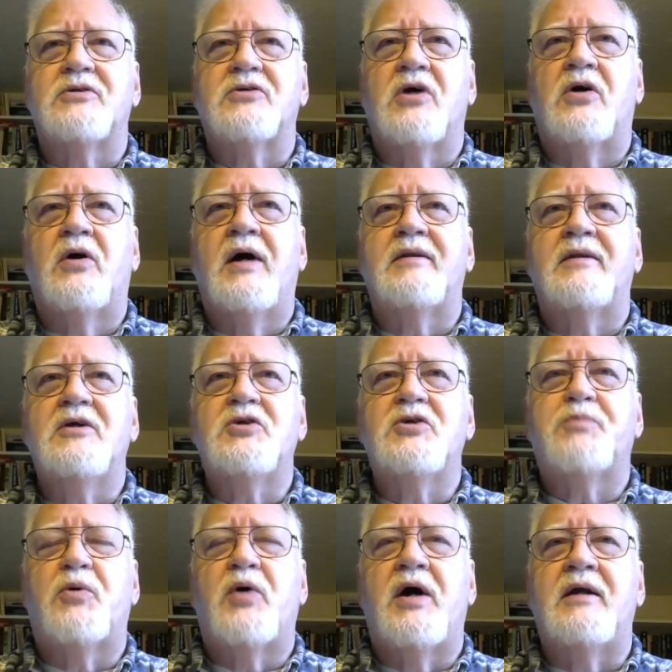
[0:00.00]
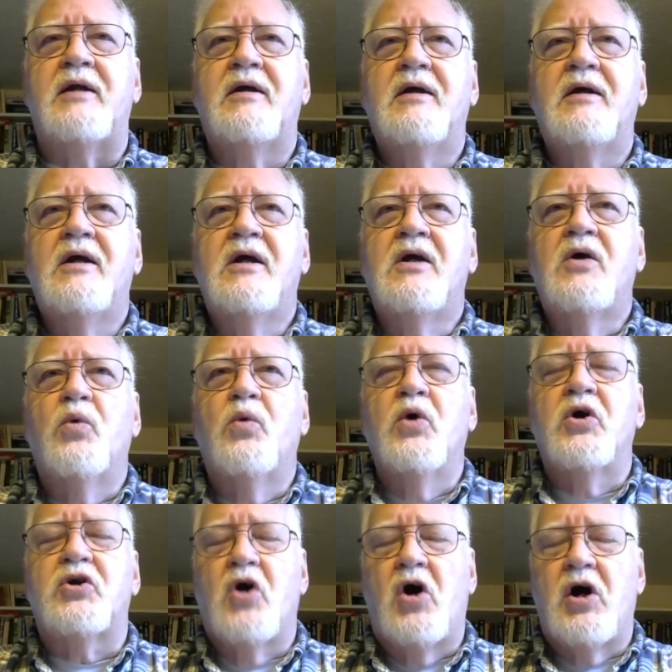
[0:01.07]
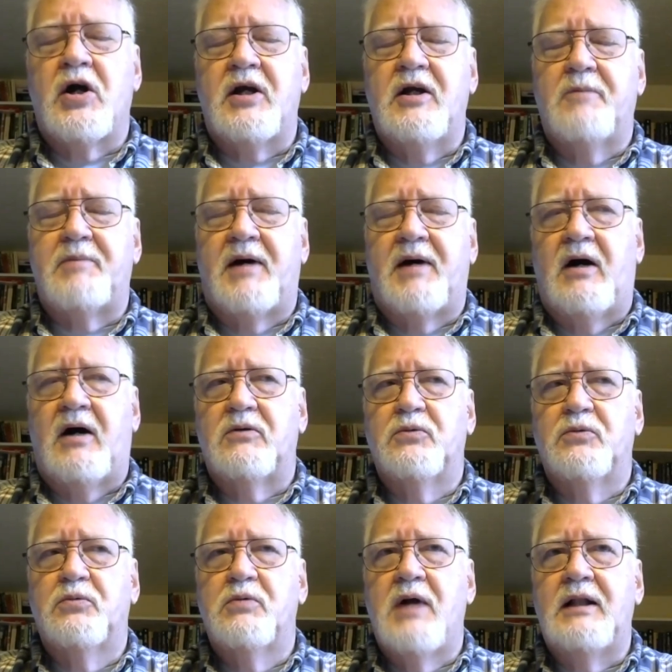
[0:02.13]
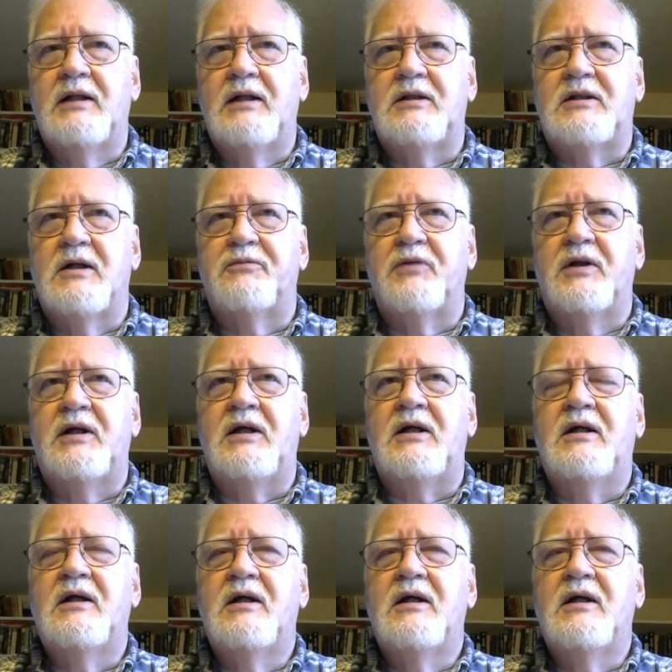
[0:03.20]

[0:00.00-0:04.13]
So at this point, we're talking about relatively